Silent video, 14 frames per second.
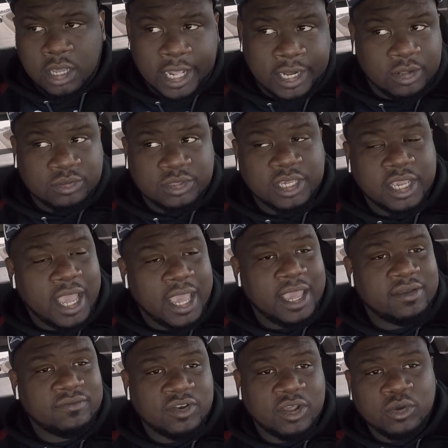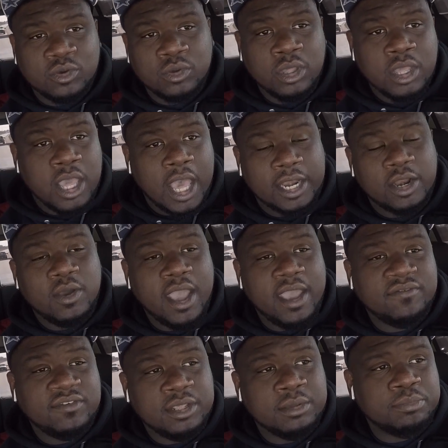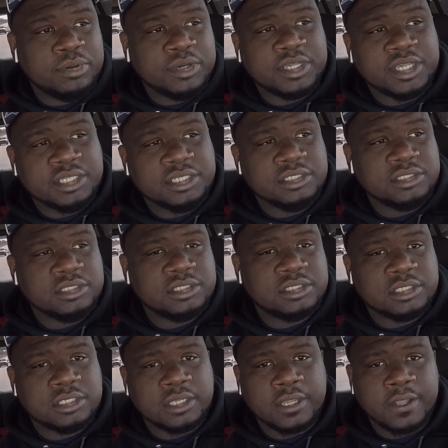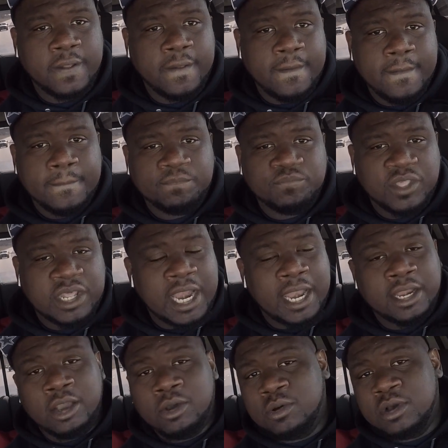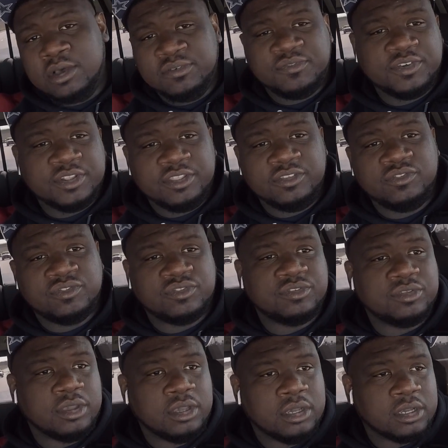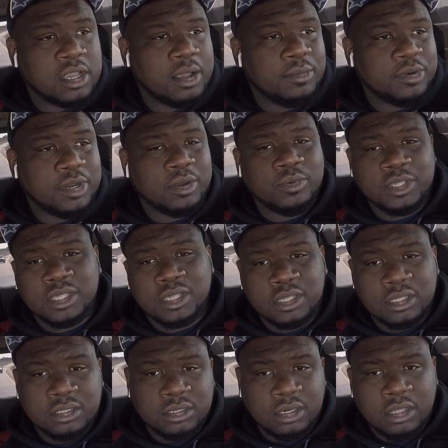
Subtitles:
I don't think I don't have any bookings that I know of for this coming up weekend.